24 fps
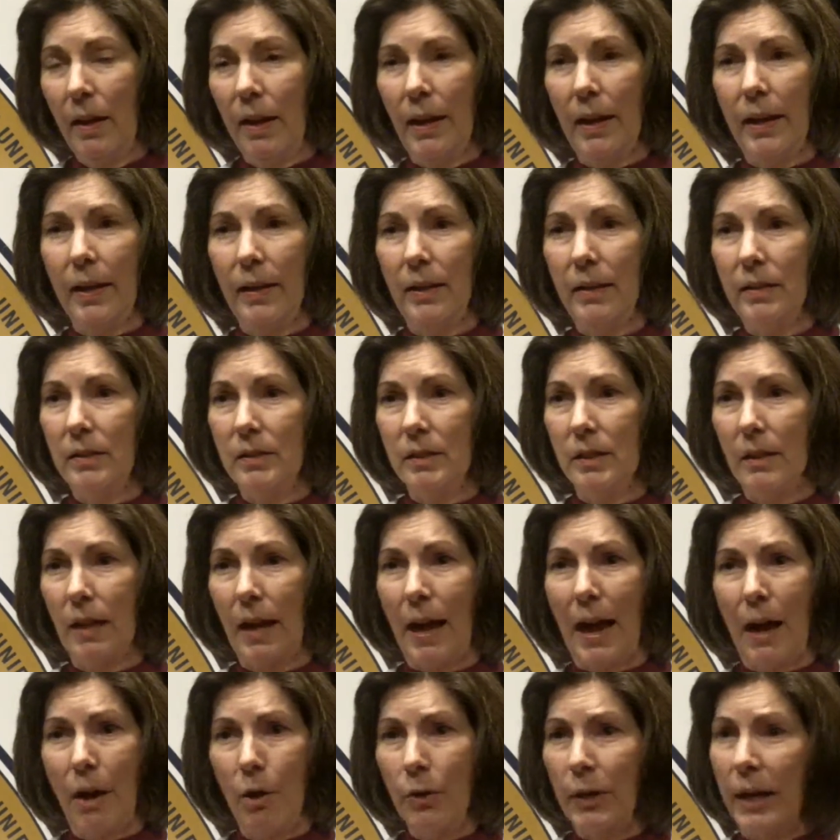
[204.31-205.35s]
And
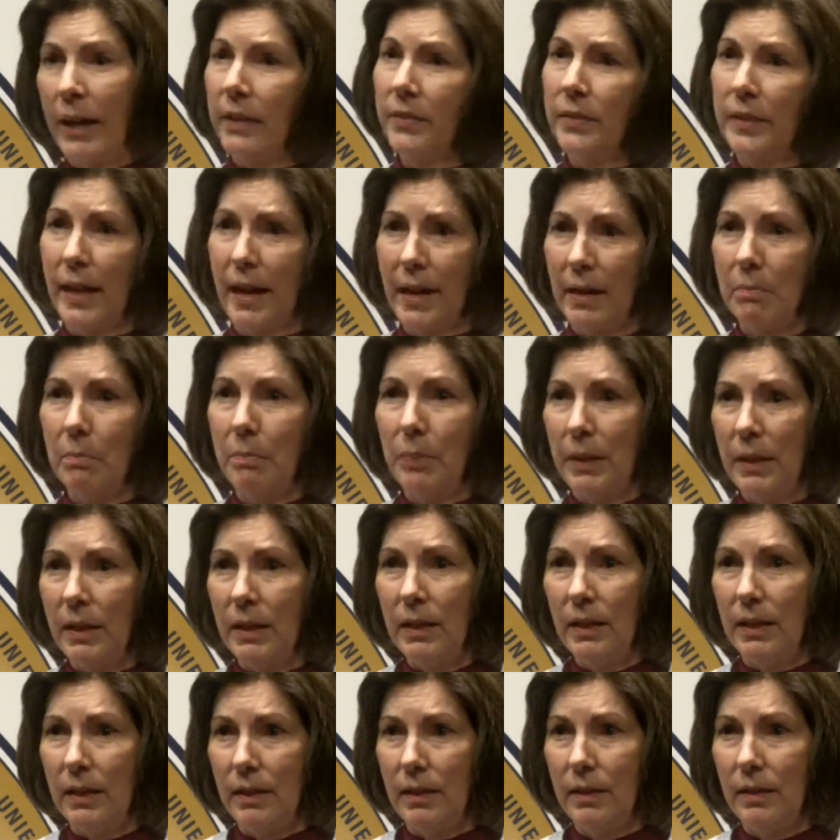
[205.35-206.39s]
how can that
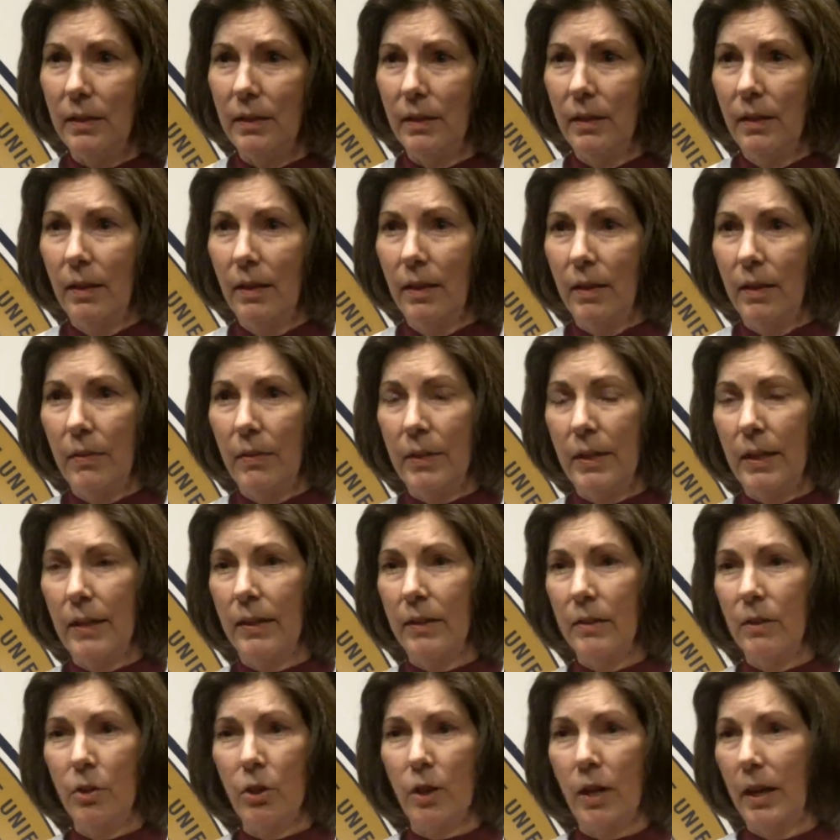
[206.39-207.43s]
be
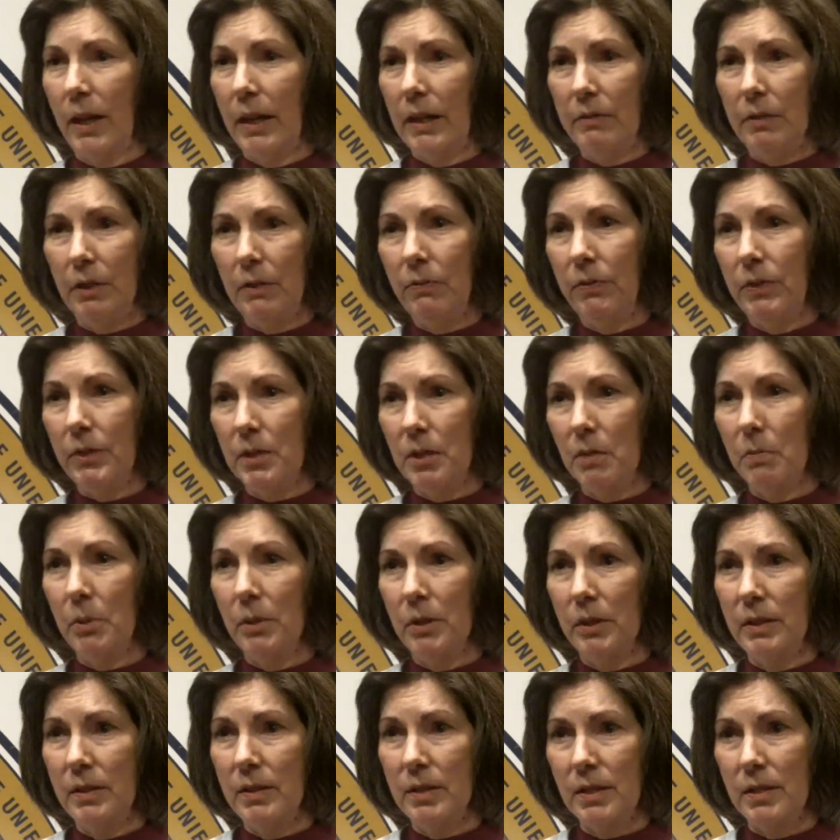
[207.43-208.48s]
that they're kind of
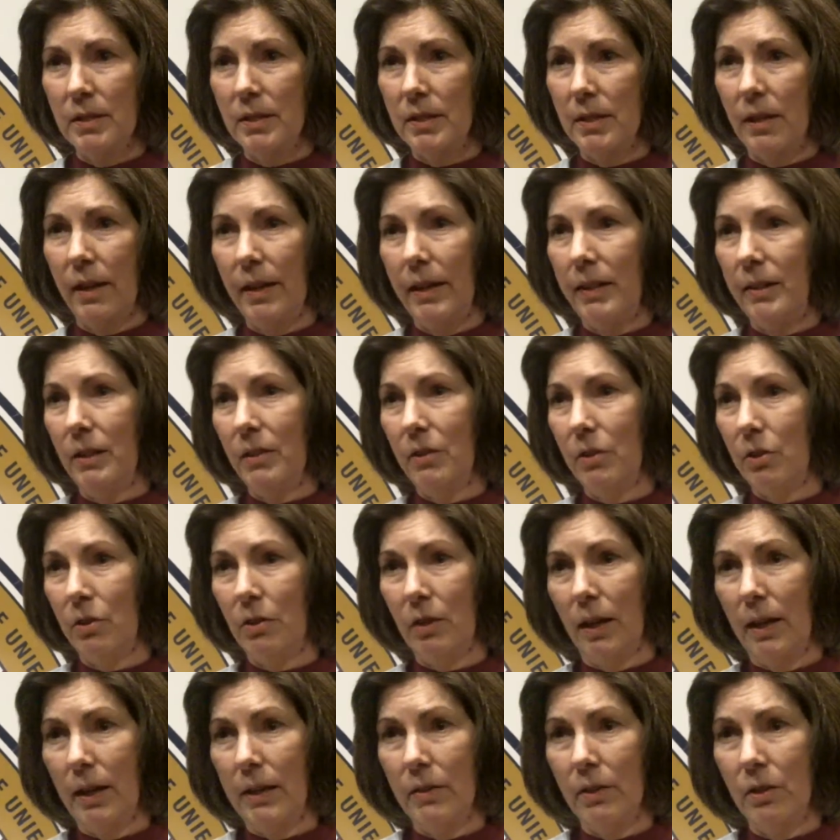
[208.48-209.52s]
invisible in society? They're
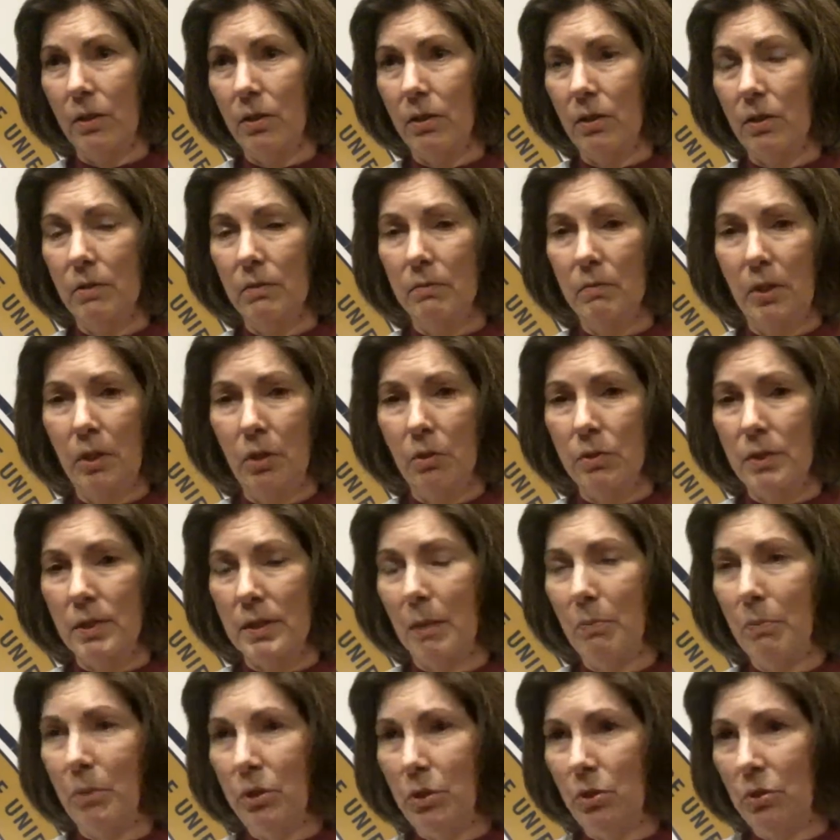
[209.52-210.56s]
either,
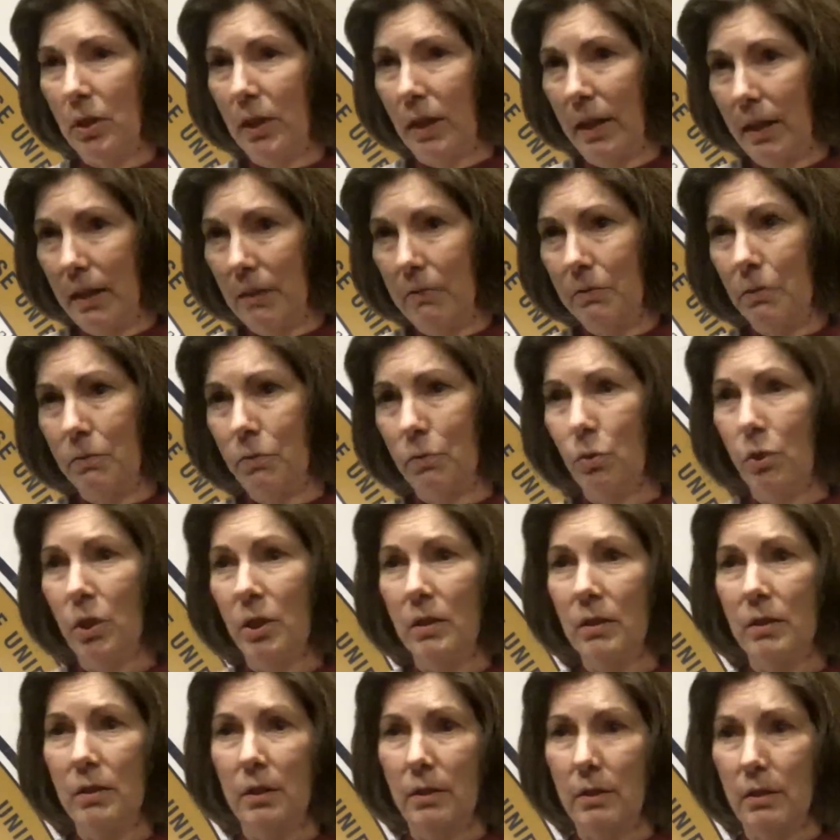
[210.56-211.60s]
someone you kind of avoid
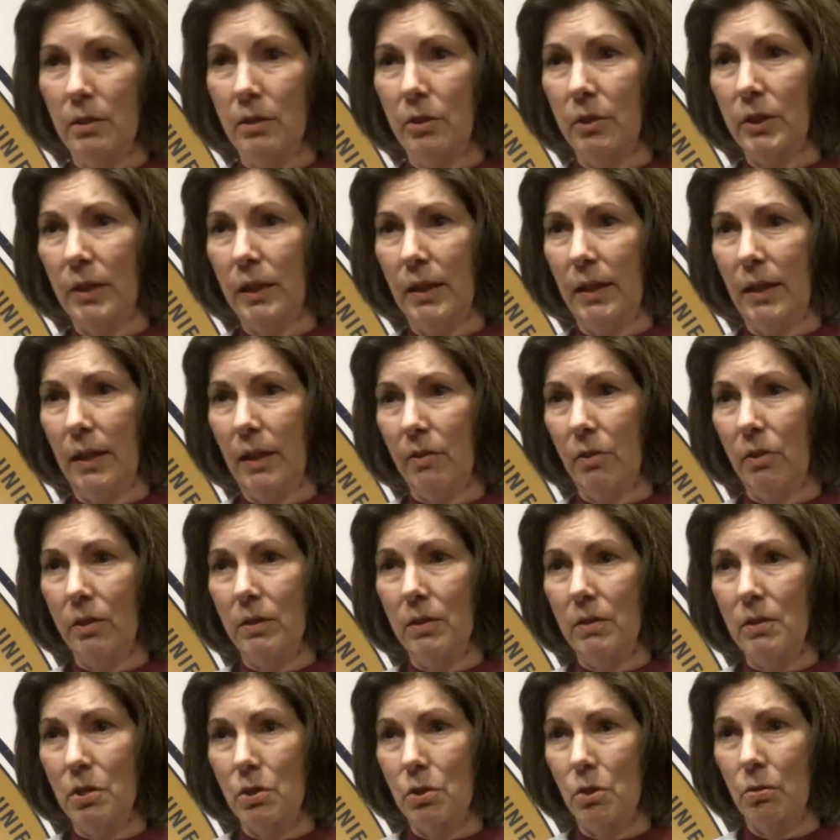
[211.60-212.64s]
looking at on
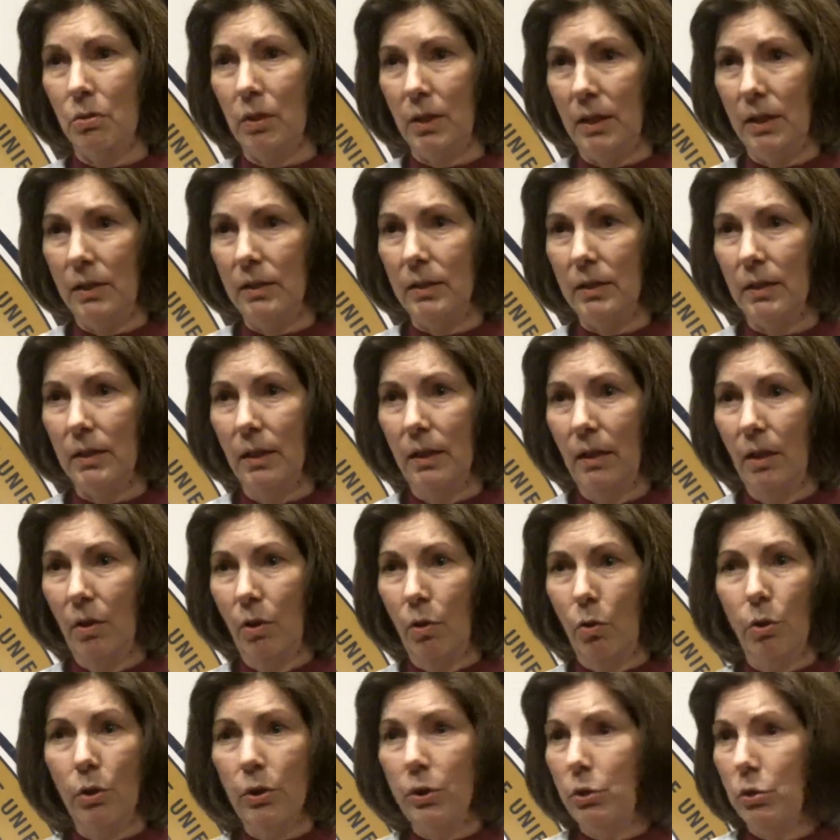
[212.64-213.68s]
the street,
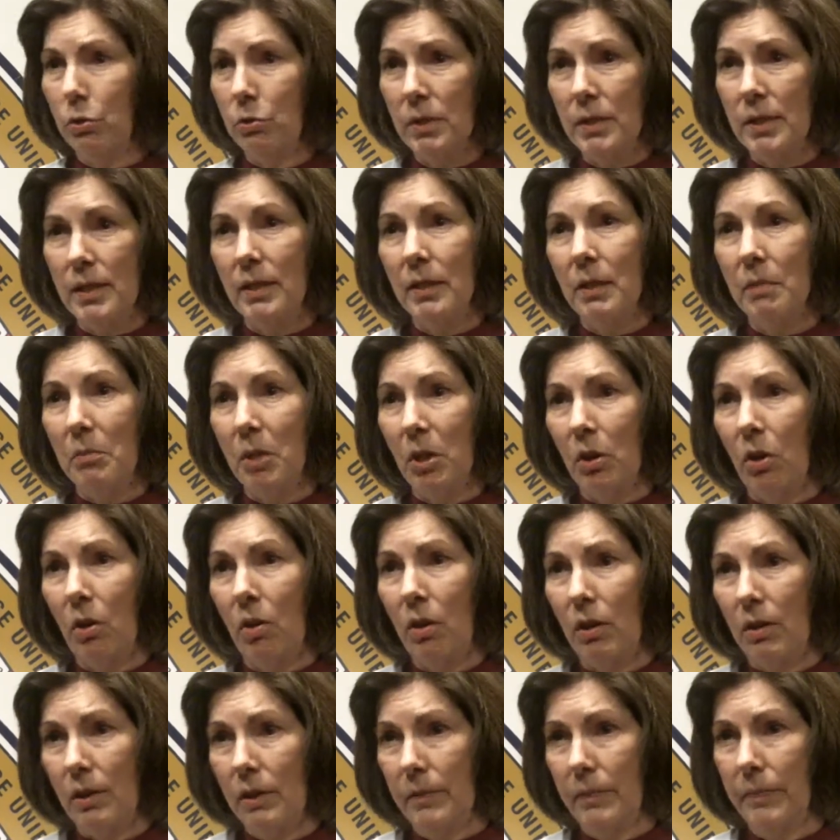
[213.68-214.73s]
or you don't see them at
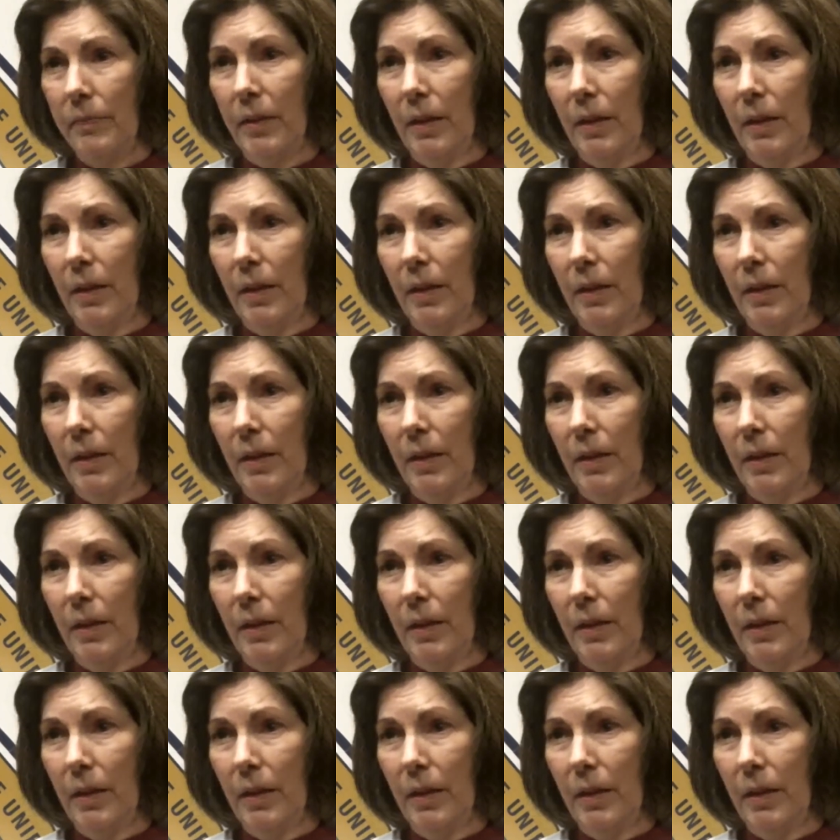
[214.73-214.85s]
all.